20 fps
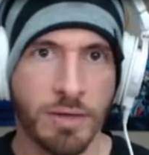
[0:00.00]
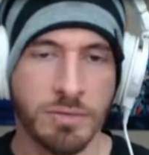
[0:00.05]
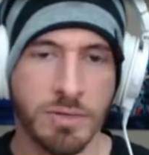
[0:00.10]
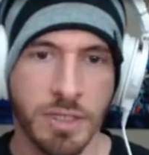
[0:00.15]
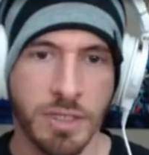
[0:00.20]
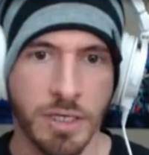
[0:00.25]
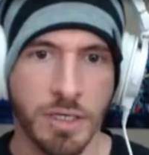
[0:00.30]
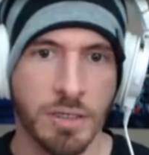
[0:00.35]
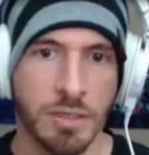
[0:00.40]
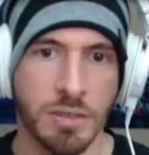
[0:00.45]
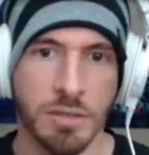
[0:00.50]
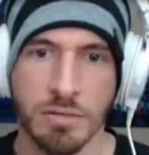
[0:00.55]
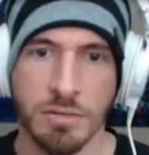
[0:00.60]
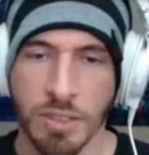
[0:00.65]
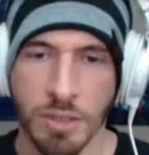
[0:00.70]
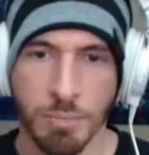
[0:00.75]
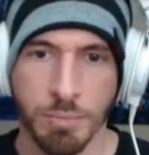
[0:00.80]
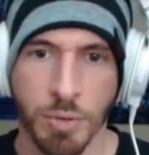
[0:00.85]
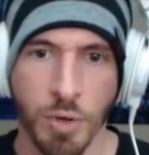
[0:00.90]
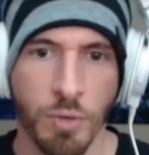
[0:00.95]
their
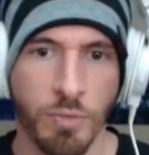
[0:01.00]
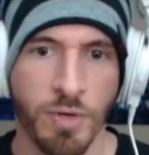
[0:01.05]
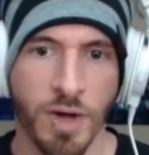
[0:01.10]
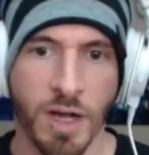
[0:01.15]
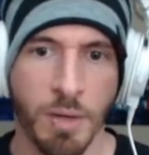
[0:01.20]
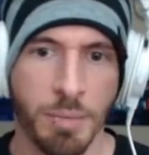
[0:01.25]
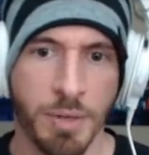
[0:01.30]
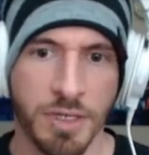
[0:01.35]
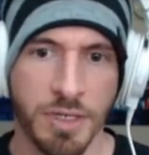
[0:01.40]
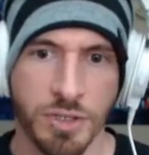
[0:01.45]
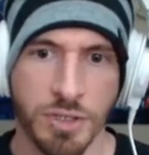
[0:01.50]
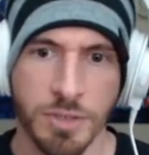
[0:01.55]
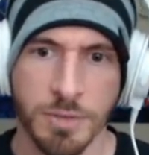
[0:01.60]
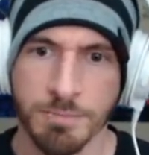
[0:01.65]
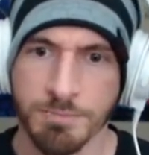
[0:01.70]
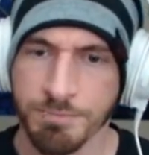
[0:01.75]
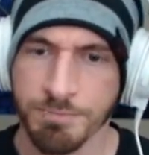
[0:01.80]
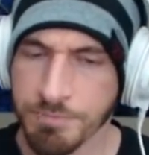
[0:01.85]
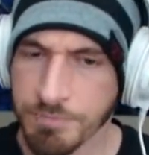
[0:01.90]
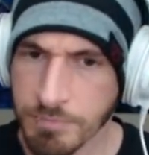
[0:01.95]
their profile picture
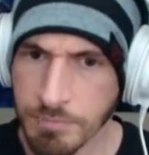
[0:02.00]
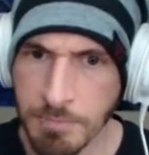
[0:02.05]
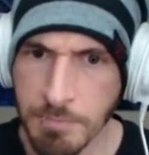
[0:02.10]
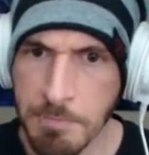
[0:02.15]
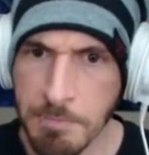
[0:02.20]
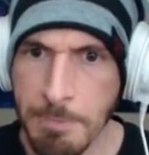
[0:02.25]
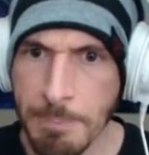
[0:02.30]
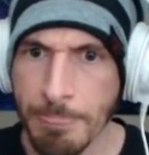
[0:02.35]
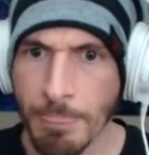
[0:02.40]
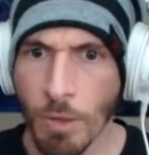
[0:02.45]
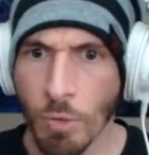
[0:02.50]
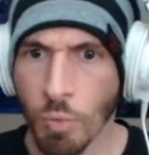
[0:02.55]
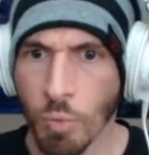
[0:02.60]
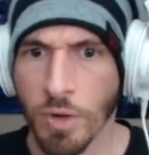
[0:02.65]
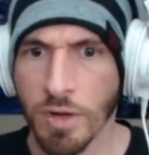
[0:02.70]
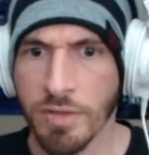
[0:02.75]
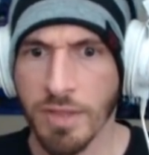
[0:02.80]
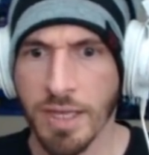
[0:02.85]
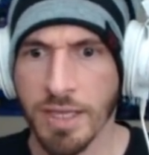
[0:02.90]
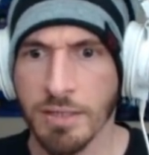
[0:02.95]

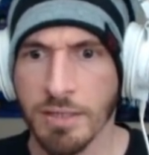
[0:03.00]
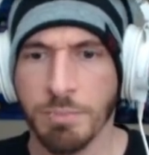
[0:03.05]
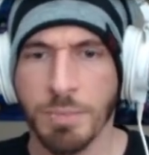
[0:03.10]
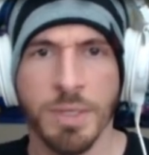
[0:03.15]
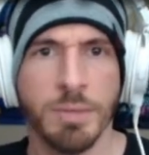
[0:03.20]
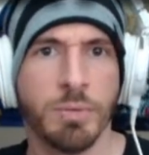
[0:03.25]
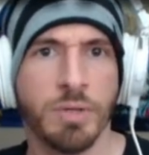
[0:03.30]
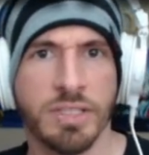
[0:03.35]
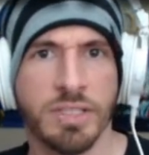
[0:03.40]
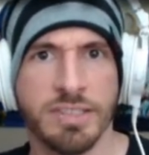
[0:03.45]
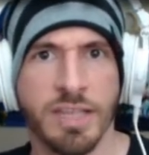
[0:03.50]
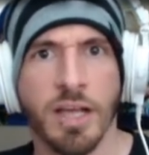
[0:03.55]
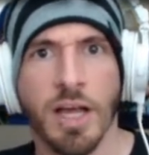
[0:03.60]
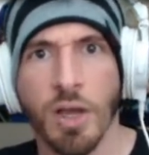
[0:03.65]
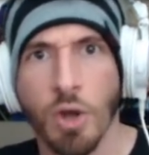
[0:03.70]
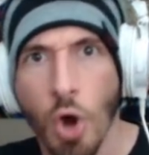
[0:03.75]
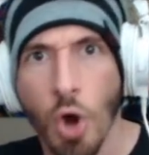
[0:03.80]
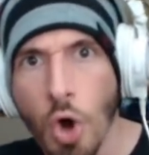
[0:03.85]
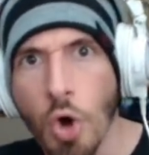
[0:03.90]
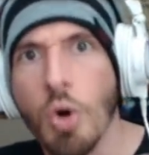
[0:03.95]
where they people can say
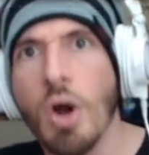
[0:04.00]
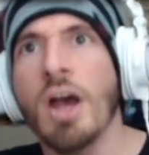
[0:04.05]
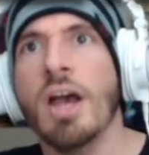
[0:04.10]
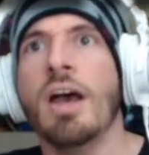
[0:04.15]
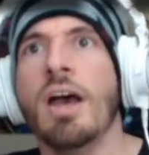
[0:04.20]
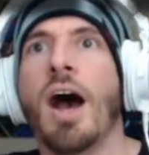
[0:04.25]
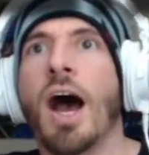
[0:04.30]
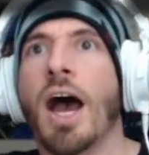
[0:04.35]
like oh i